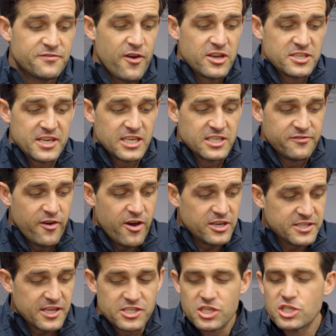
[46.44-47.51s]
first things
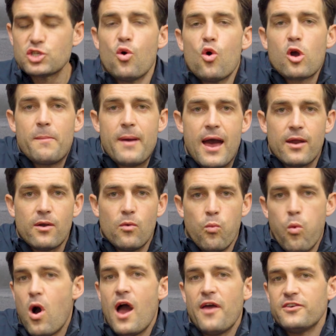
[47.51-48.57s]
first, let's just talk about
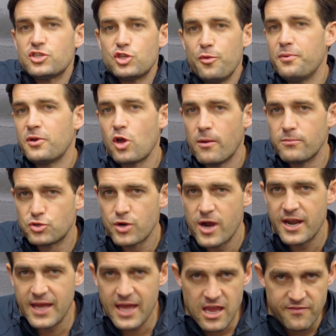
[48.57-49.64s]
why the SuperComp
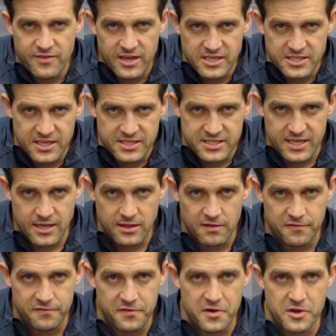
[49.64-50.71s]
Trainer even exists in the
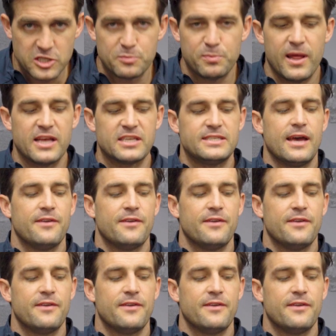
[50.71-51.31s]
first place.